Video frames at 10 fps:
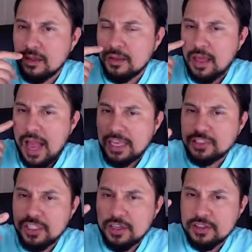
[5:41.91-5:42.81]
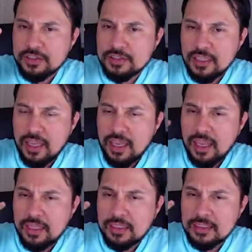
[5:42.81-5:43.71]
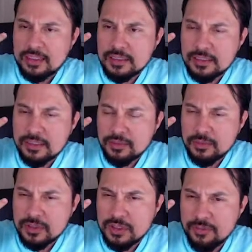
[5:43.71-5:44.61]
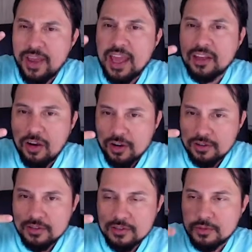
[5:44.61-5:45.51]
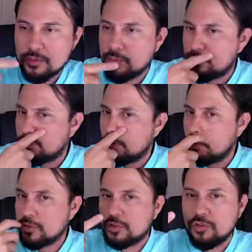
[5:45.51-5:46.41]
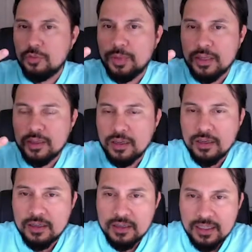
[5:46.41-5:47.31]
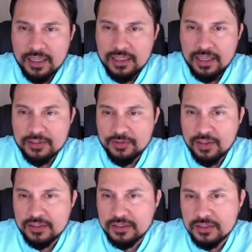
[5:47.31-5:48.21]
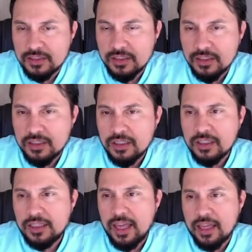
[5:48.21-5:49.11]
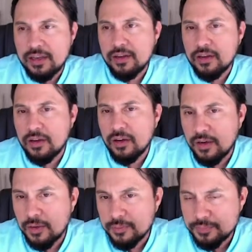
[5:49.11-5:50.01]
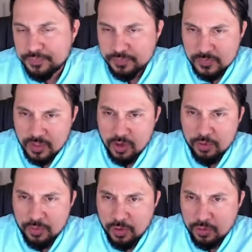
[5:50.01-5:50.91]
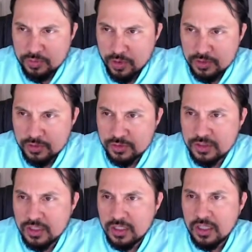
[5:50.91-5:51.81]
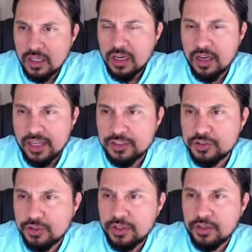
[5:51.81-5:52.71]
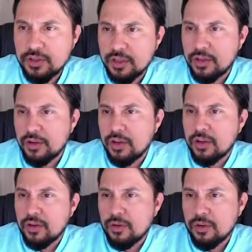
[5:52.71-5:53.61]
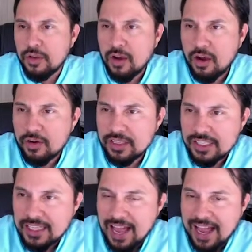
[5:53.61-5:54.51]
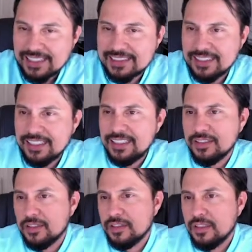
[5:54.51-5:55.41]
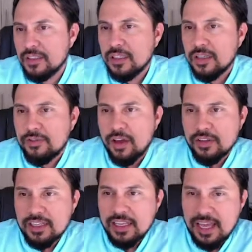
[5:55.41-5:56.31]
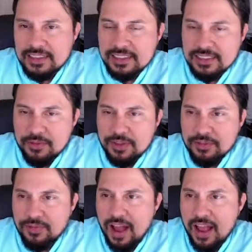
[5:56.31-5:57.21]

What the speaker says: iShares and what's the Vanguard, pretty much the two big index funds that own those Russells. Industry REIT, founded in 1975,